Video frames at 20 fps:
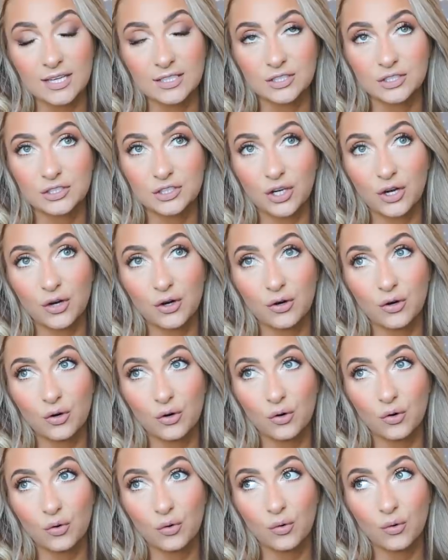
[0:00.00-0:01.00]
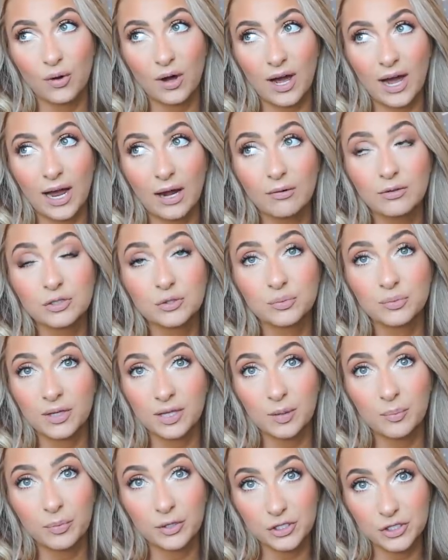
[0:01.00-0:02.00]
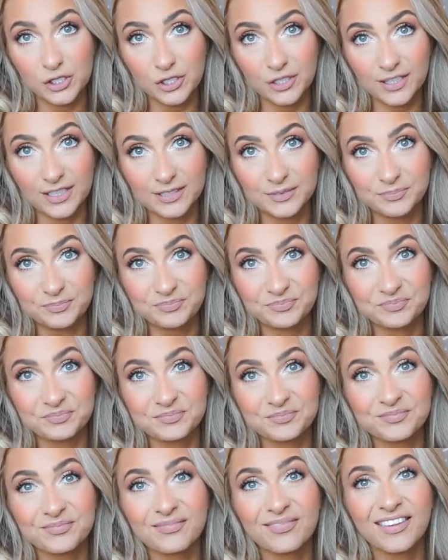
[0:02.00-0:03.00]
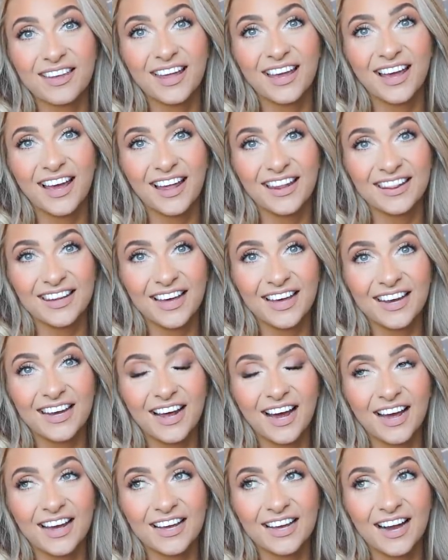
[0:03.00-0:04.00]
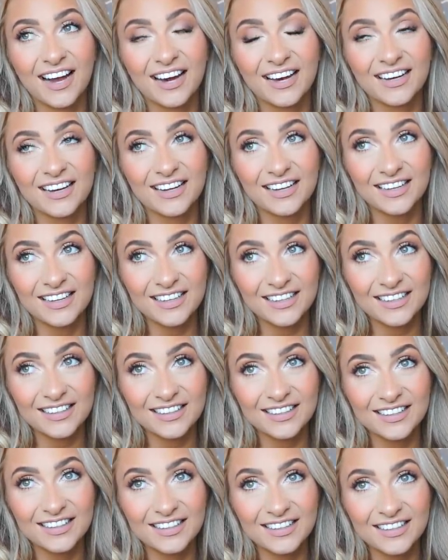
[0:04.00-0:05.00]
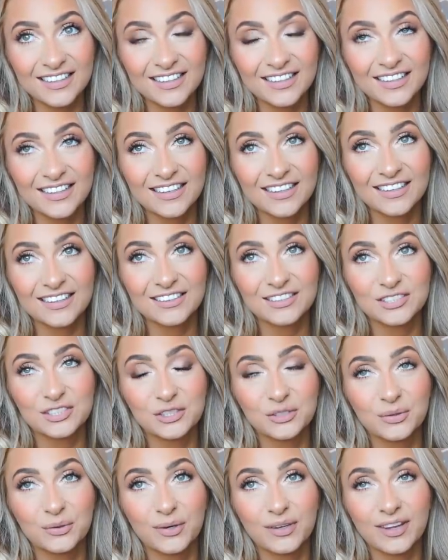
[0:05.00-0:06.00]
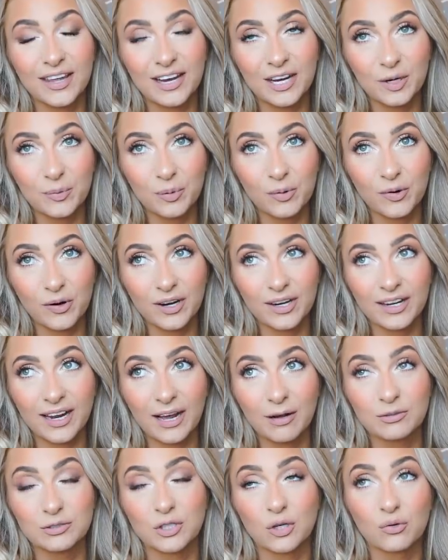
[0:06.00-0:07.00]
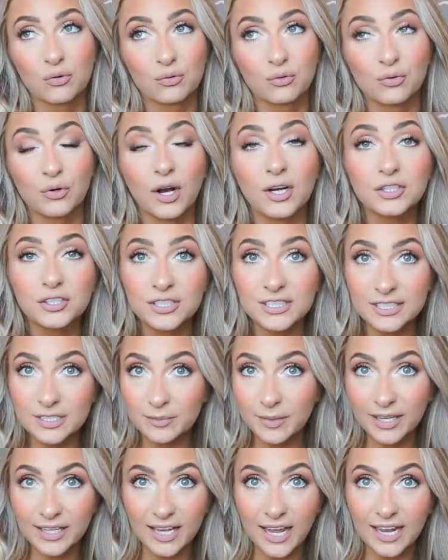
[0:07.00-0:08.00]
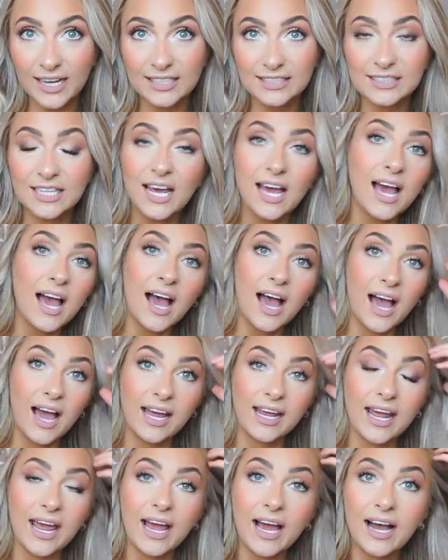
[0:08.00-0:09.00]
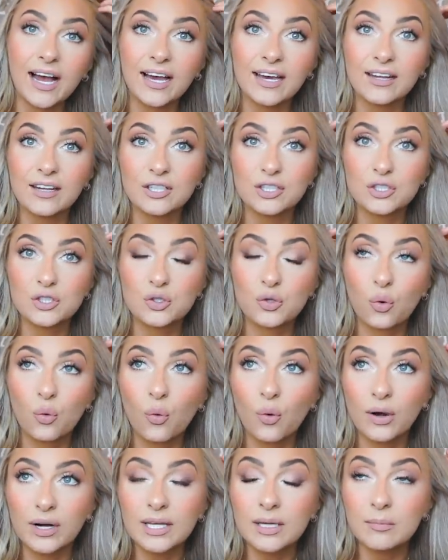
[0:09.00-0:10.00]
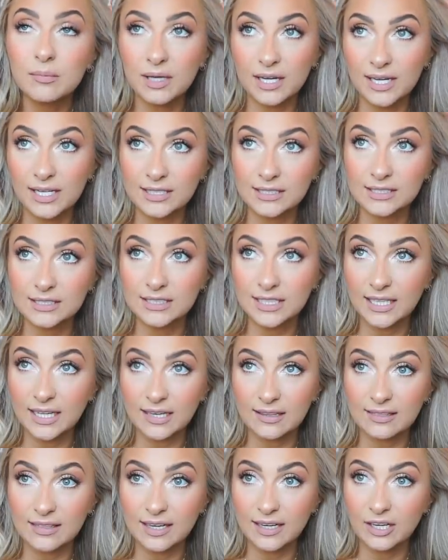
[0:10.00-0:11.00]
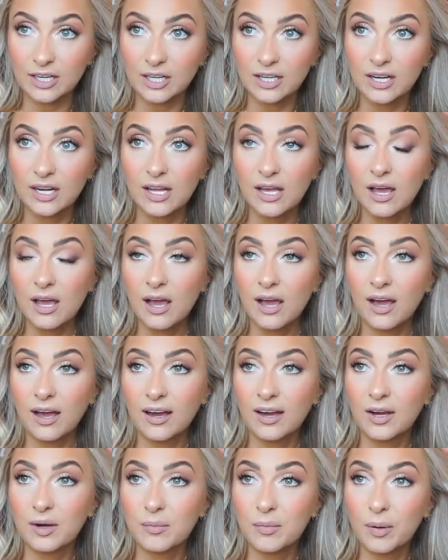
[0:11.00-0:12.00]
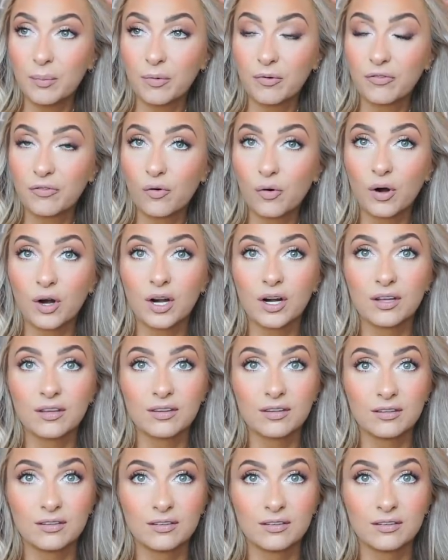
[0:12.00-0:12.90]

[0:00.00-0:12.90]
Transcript: So I was really pushing it. And then I got in to the airport. I was rushing to my gate. I had 20 minutes to get there um, before